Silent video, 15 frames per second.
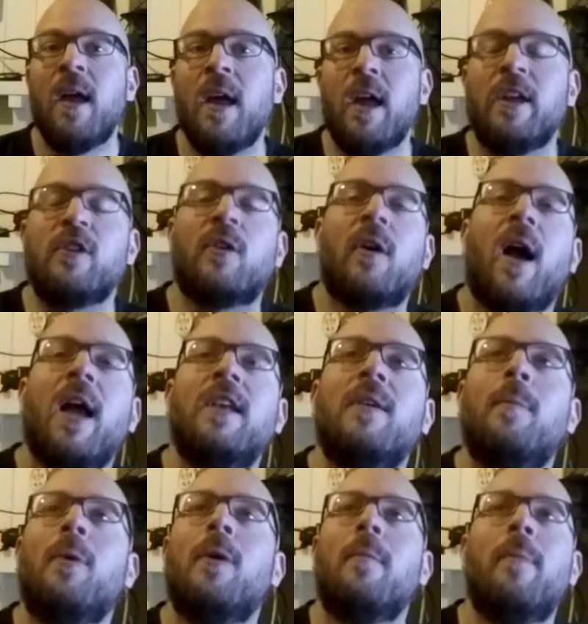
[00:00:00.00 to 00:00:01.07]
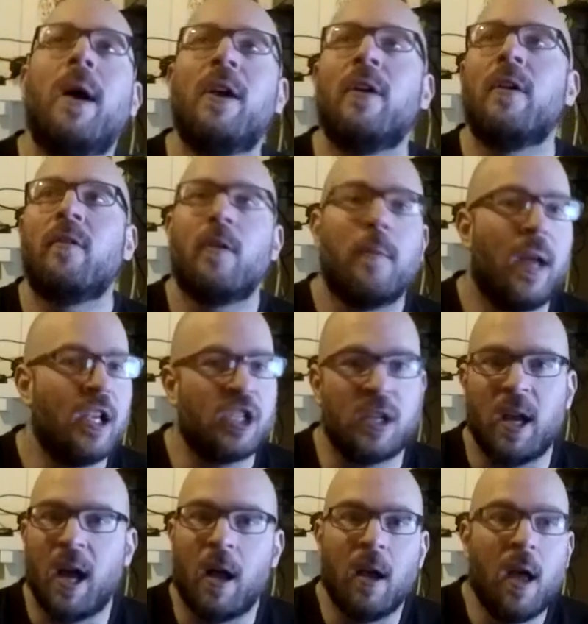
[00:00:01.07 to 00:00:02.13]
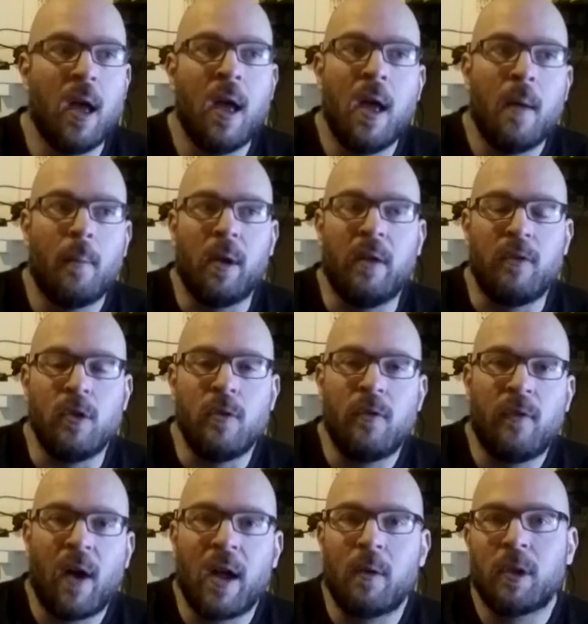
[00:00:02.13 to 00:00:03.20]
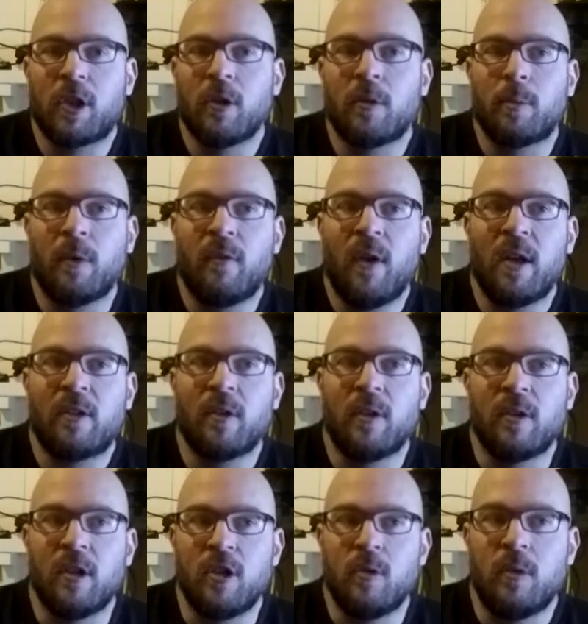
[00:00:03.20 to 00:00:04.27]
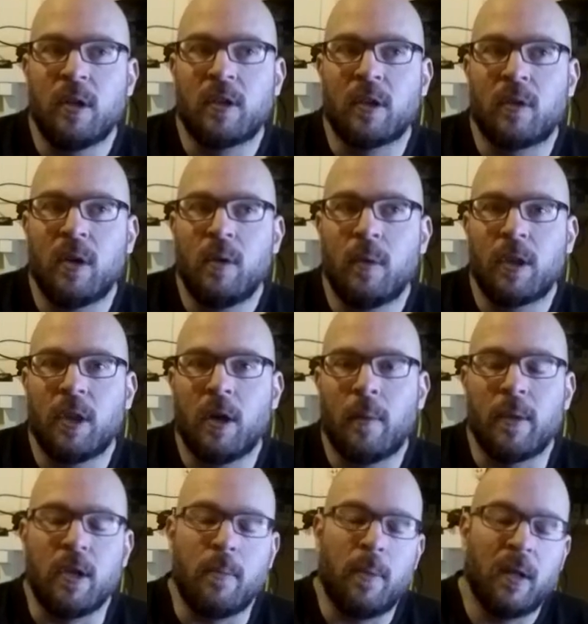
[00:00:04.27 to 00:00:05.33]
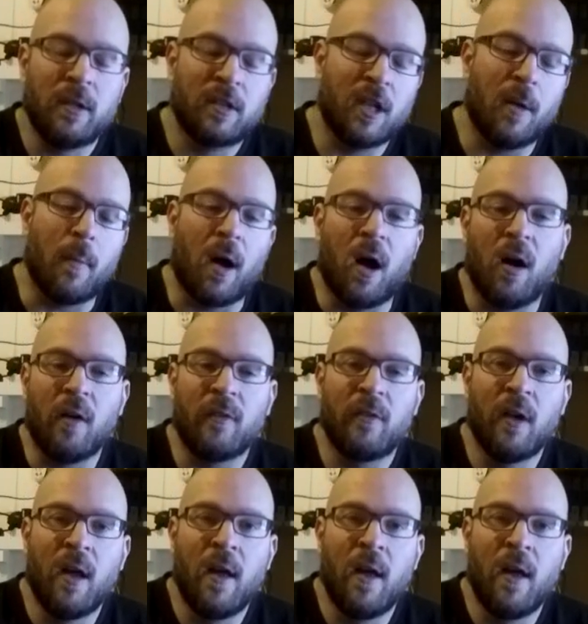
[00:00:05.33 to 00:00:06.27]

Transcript: and try to put better information out. But if you fight with those professors and you disagree with them and you piss them off,